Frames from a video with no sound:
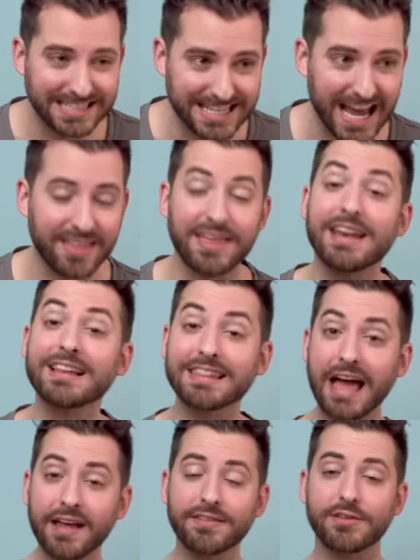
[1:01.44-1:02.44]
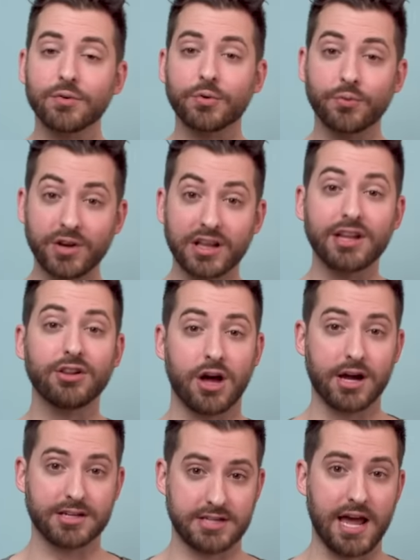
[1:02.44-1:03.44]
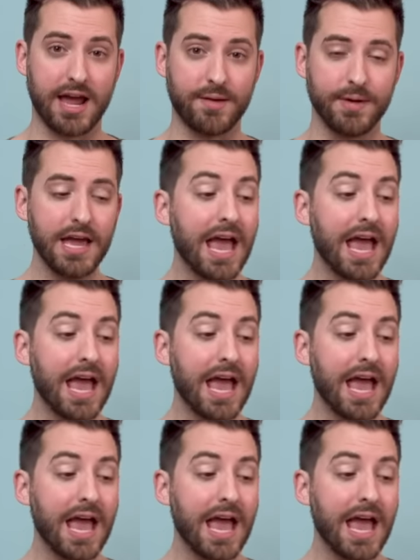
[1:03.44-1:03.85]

death, and it lasts you a really long time.